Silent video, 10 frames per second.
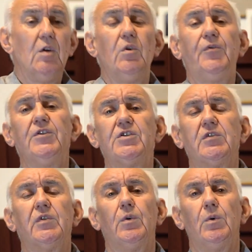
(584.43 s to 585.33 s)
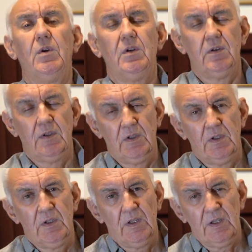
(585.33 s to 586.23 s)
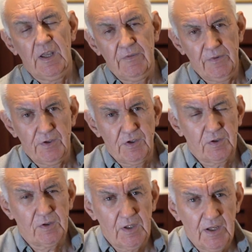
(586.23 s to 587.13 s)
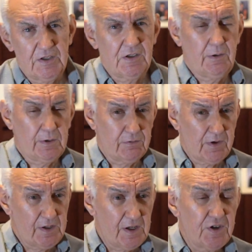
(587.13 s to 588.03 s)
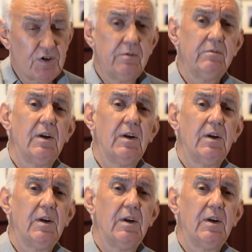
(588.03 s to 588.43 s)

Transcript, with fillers: Well, first of all, a vertical has low angle radiation.